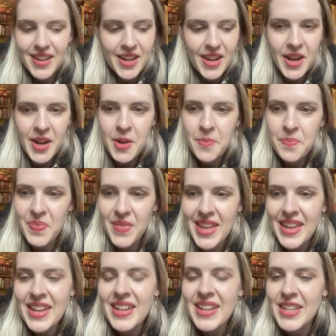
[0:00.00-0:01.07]

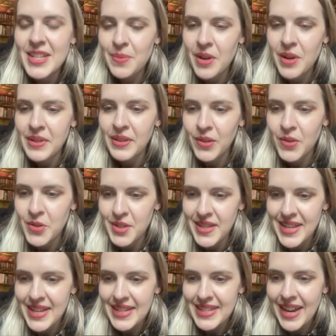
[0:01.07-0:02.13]
Here is where we launch
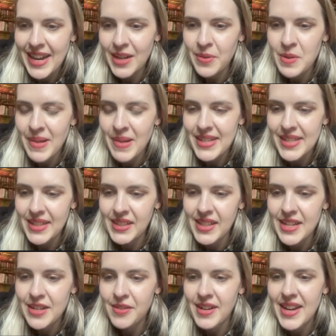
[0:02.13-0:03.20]
the attack. We
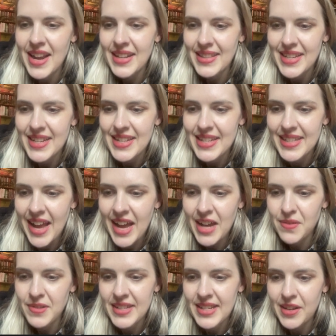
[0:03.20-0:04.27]
basically create this
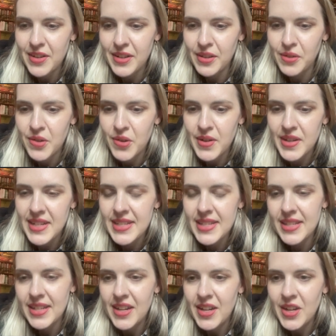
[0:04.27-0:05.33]
adversarial
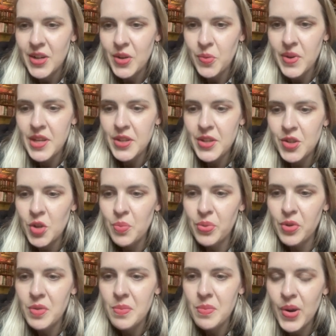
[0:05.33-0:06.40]
noise. We
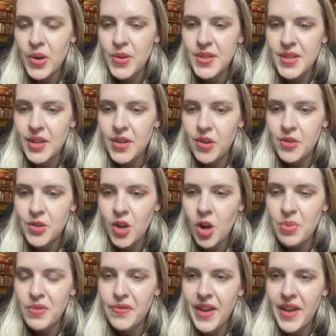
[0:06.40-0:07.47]
superimpose it on
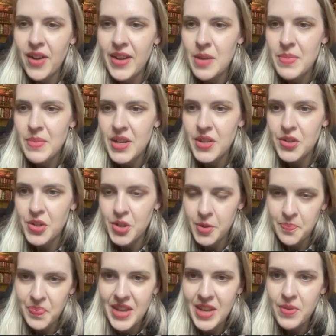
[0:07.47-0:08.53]
top of our image.
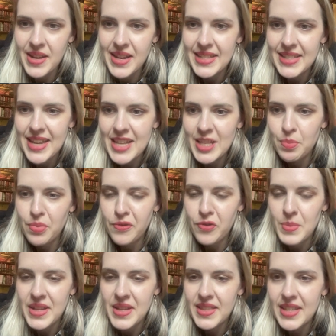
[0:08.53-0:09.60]
Here we can see it's
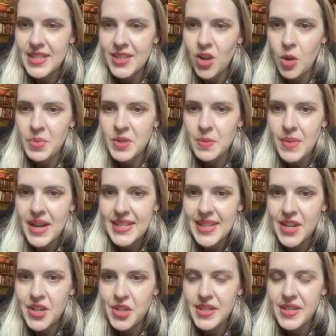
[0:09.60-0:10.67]
performing this
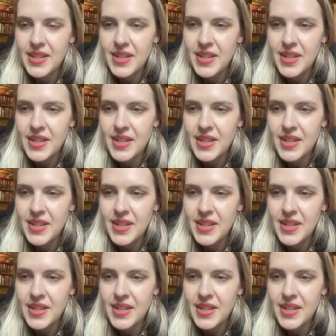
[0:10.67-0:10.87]
optimization.